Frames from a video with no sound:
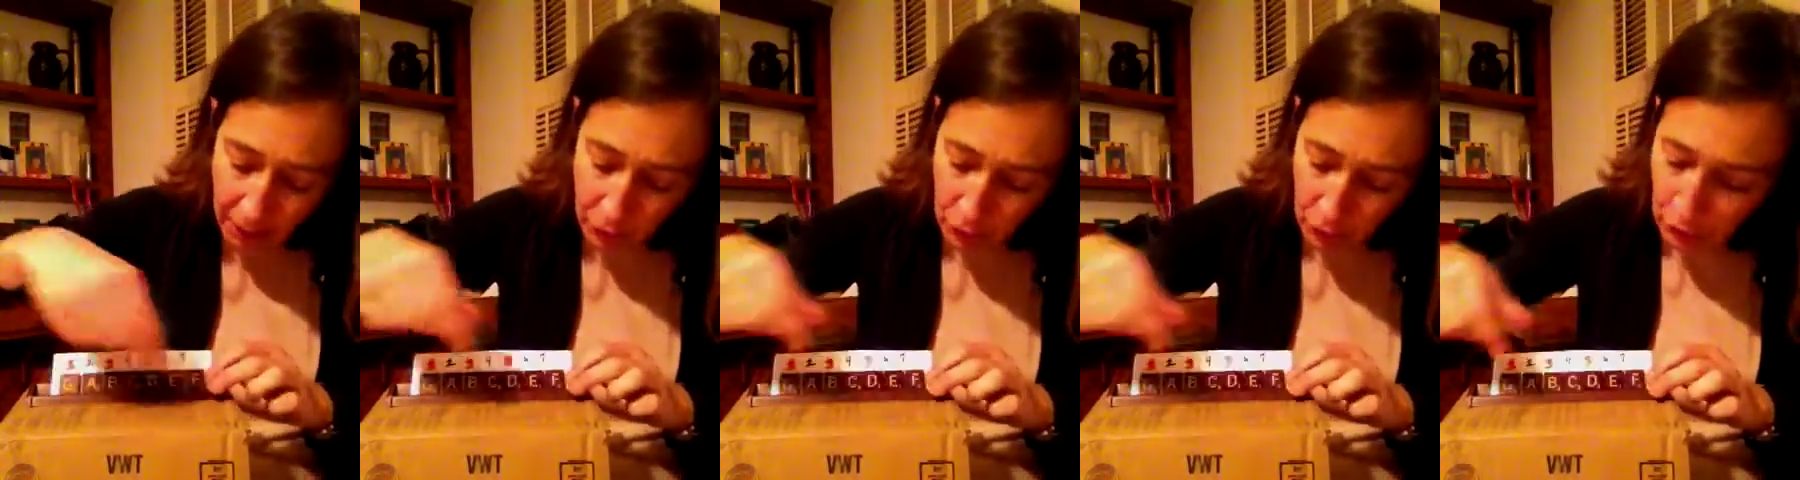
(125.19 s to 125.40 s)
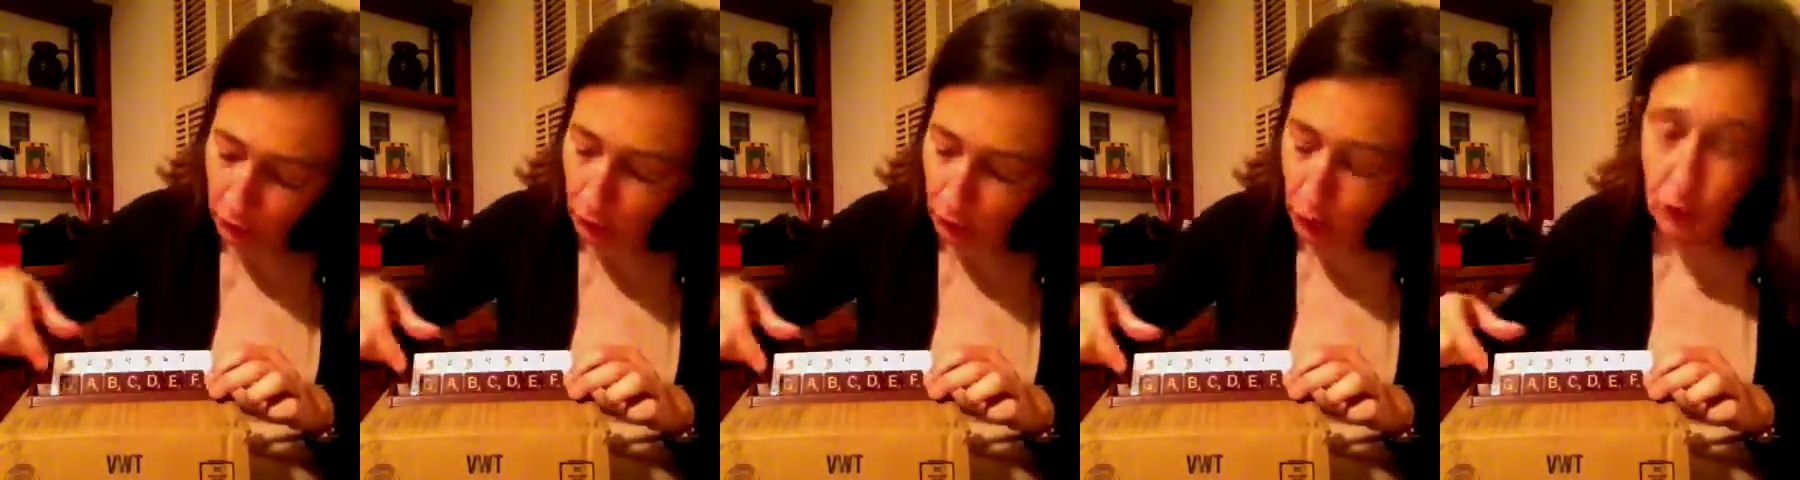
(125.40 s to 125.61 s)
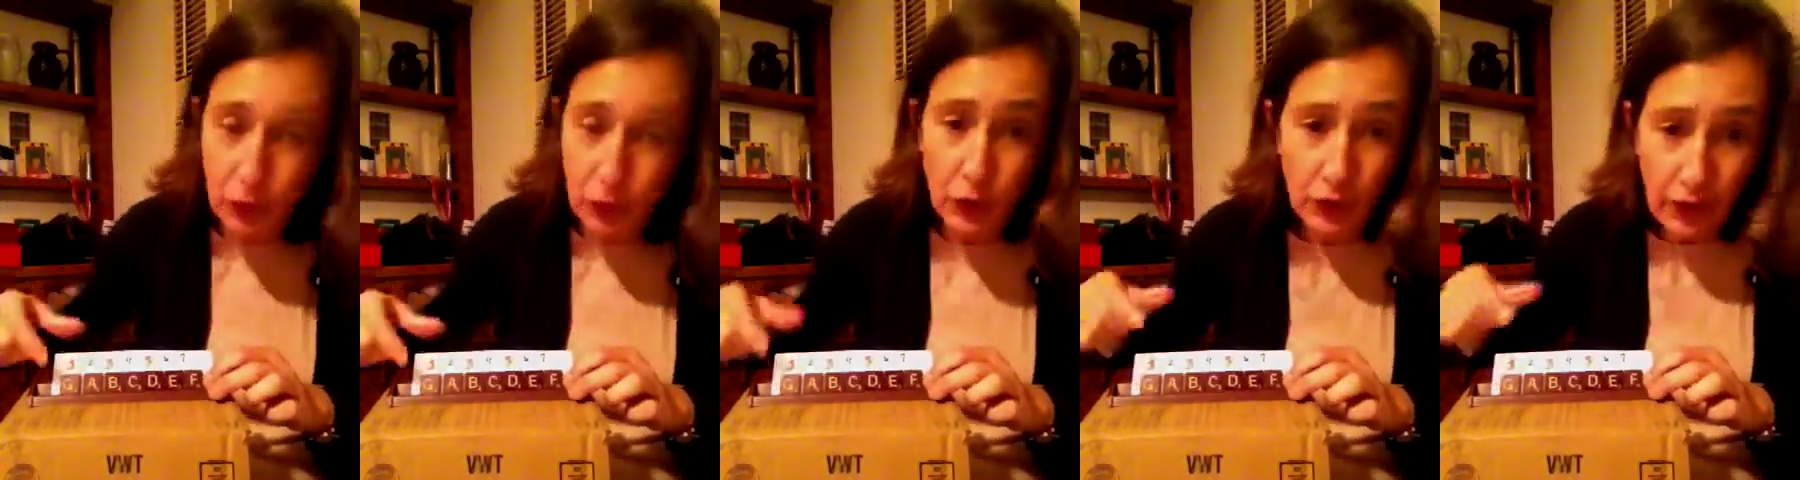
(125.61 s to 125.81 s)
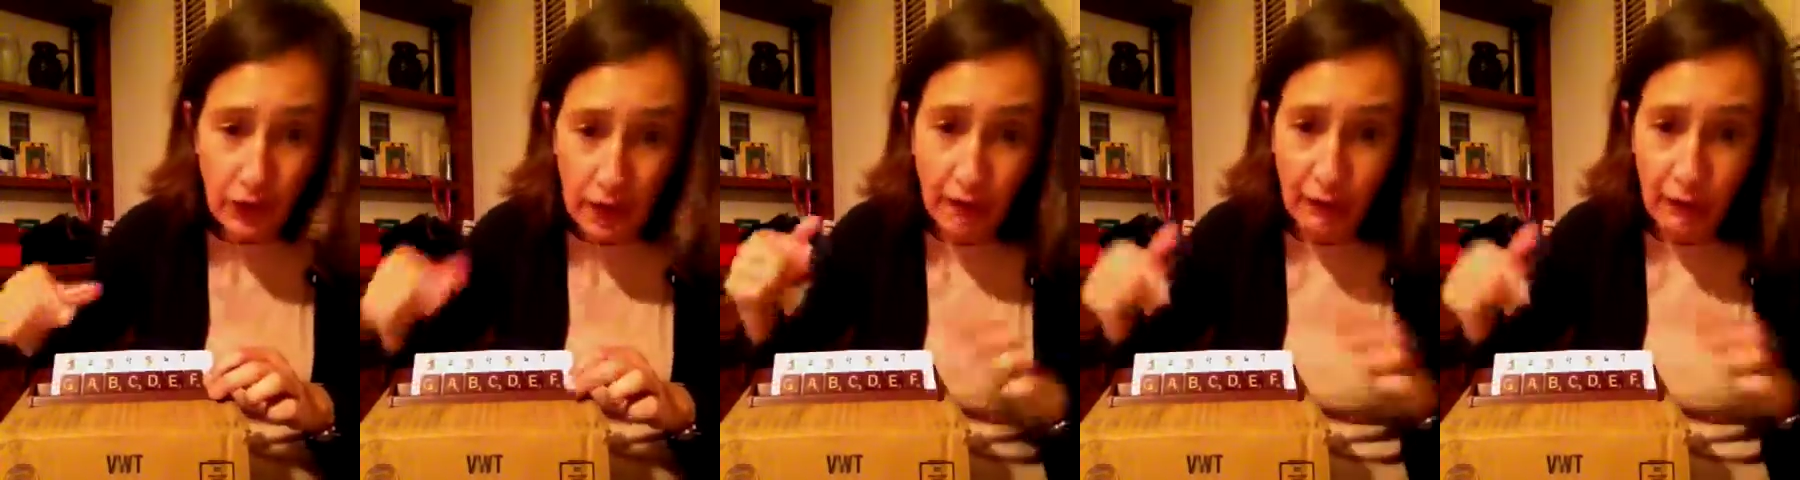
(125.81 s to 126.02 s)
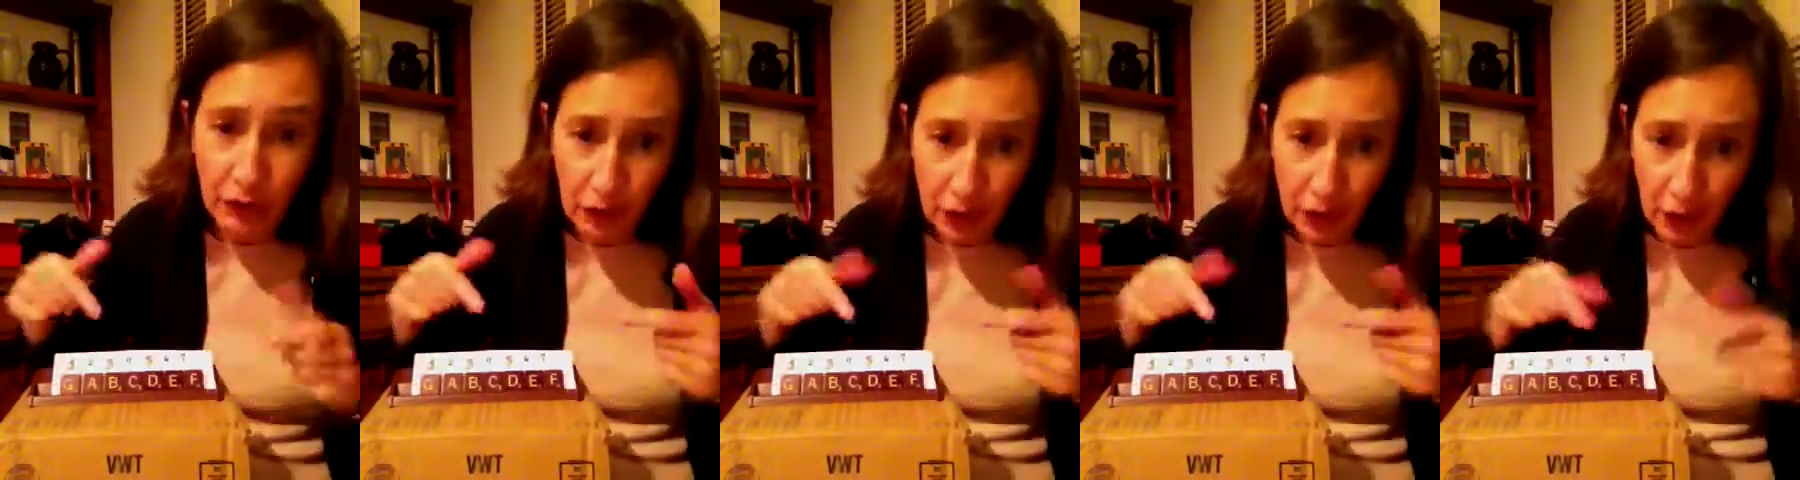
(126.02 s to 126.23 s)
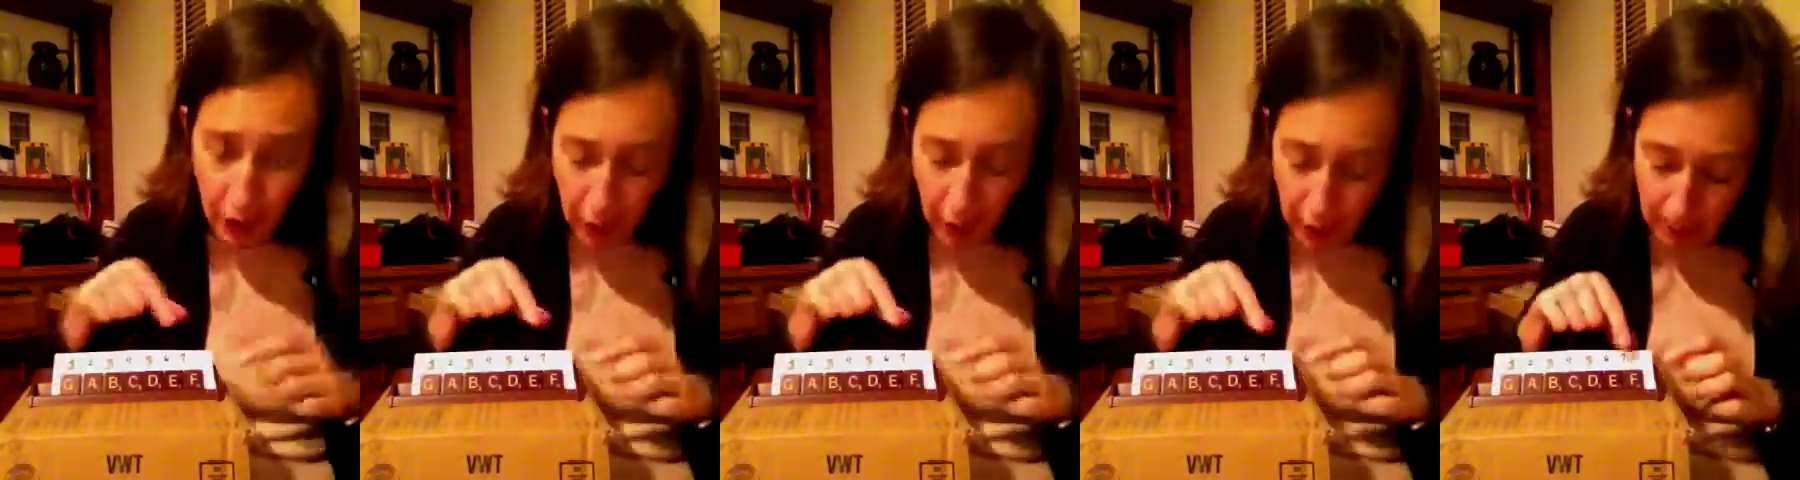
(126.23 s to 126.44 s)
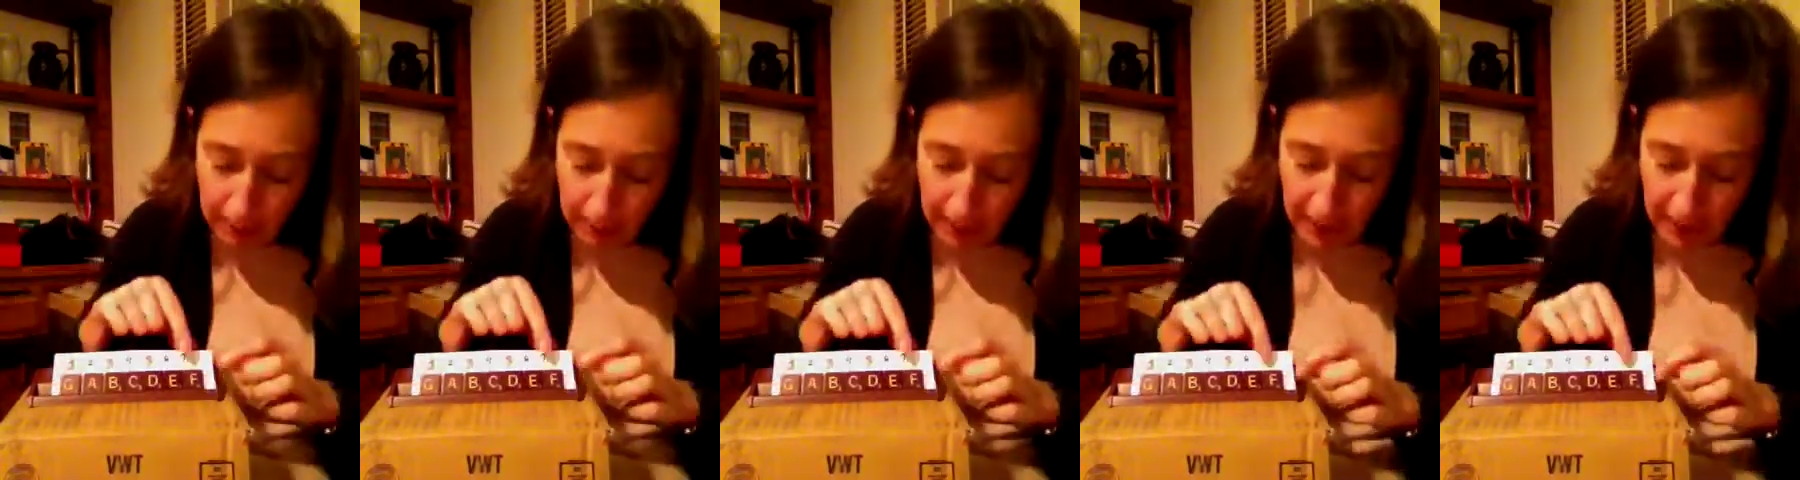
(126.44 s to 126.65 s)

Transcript: which of course is F sharp,